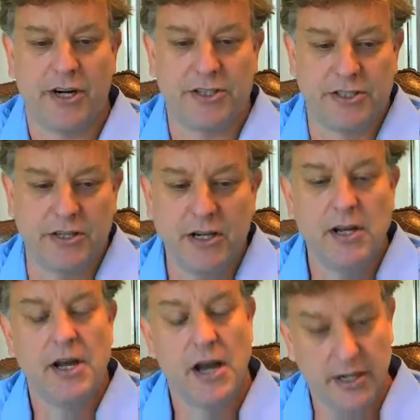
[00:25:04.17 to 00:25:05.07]
progression?
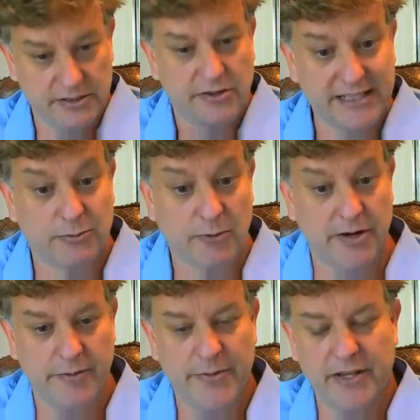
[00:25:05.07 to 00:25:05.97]
And so that's one
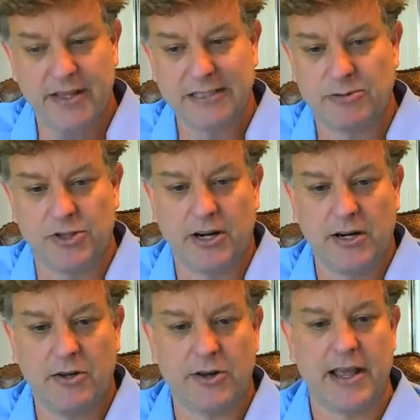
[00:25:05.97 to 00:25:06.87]
of the big things we're
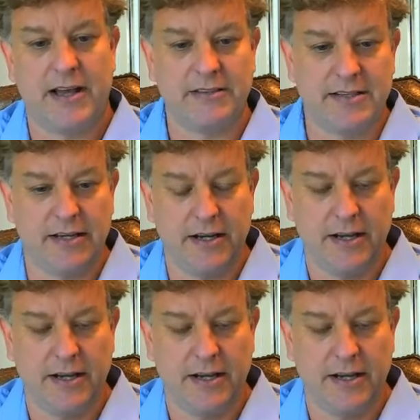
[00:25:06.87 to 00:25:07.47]
trying to look at, is the